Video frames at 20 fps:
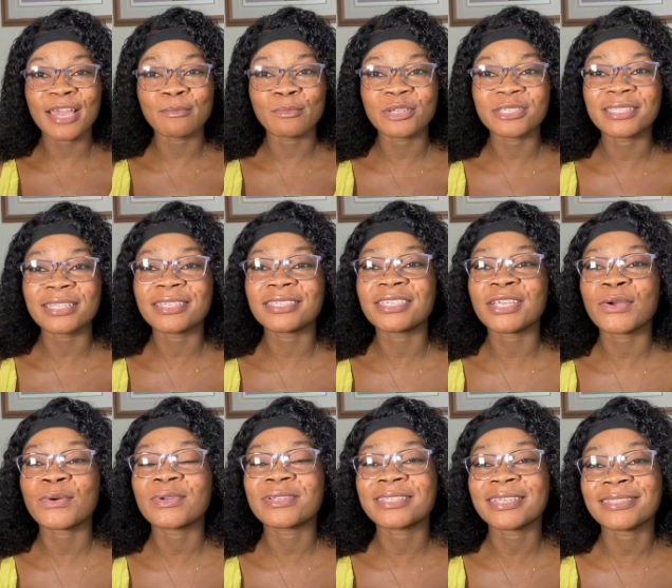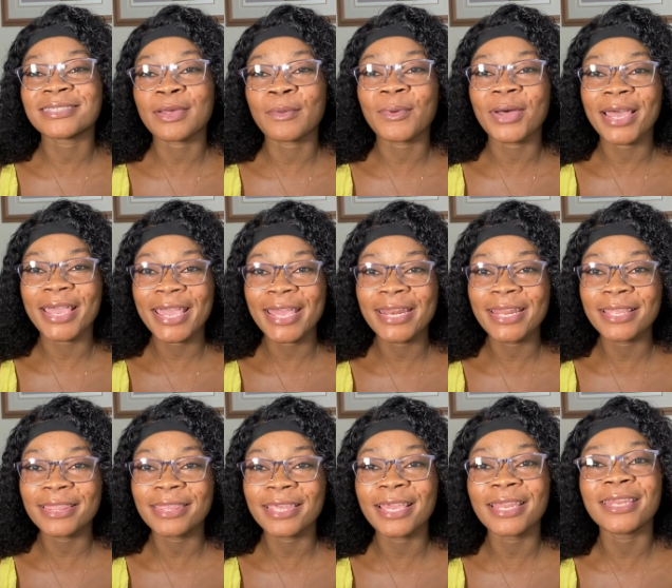I mostly share content about
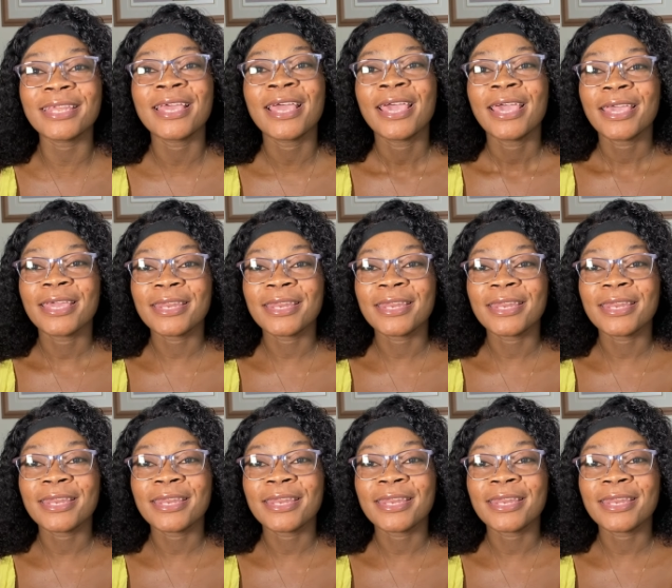anything